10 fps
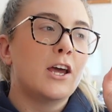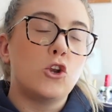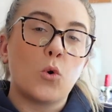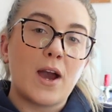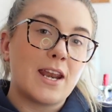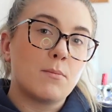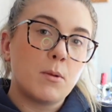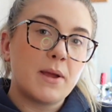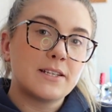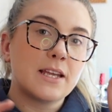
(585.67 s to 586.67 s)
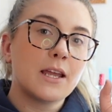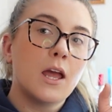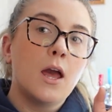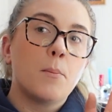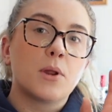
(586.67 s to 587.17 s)
no animal bedding,
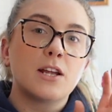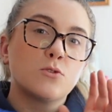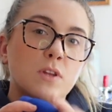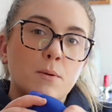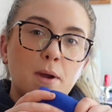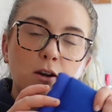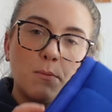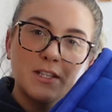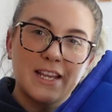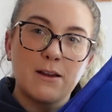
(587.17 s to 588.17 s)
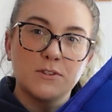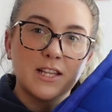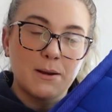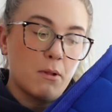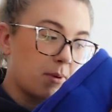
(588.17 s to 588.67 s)
but I don't think my numbness counts as
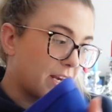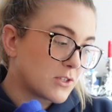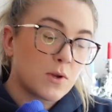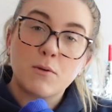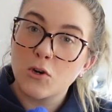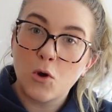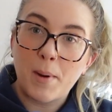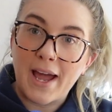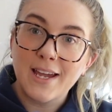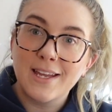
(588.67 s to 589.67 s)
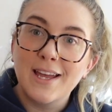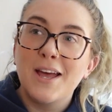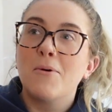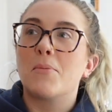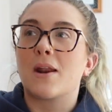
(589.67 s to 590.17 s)
animal bedding, so I'm going to go back,
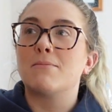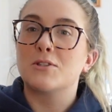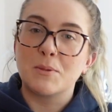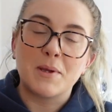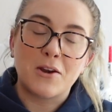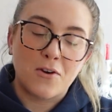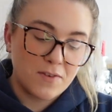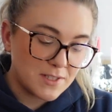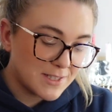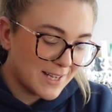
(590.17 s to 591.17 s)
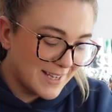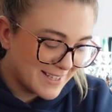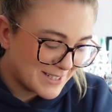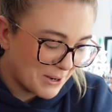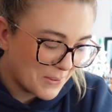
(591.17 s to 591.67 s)
but I'm just a bit nervous.
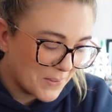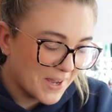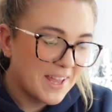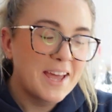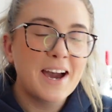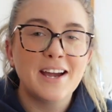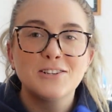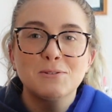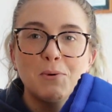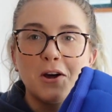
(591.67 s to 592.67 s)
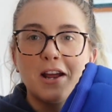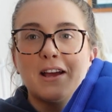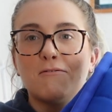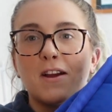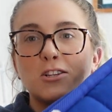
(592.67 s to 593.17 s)
So I just bought
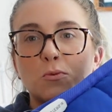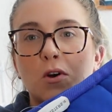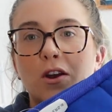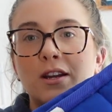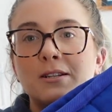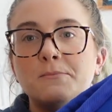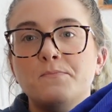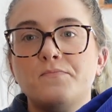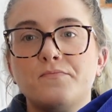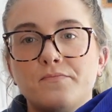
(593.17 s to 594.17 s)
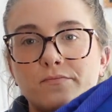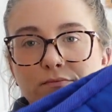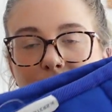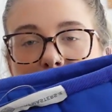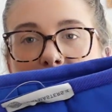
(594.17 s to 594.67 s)
a fresh one
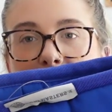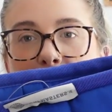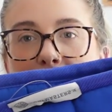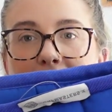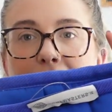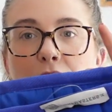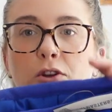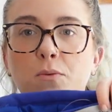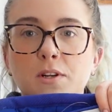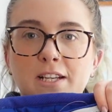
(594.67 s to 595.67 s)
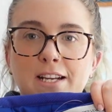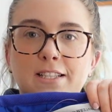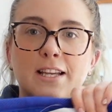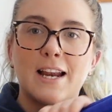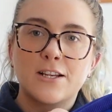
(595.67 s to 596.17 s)
so that I have another one to add
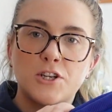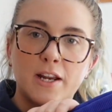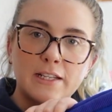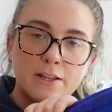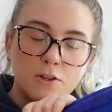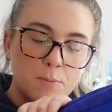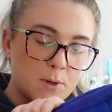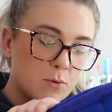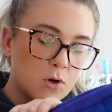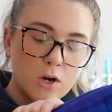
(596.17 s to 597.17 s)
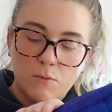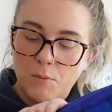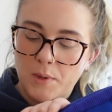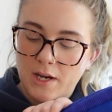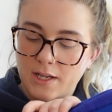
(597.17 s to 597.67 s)
to the collection, and I thought the blue colour
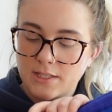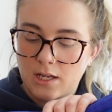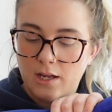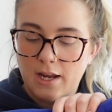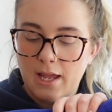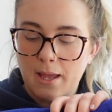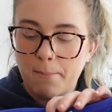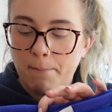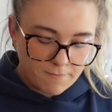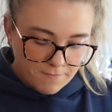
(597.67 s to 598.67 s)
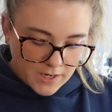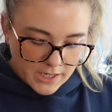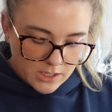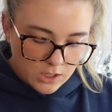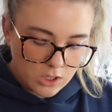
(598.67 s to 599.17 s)
would be nice on him.
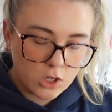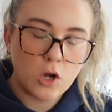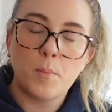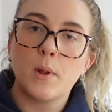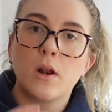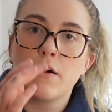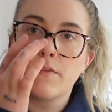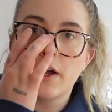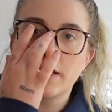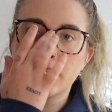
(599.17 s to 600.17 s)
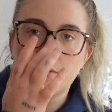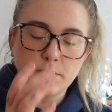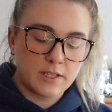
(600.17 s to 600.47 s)
Final couple of items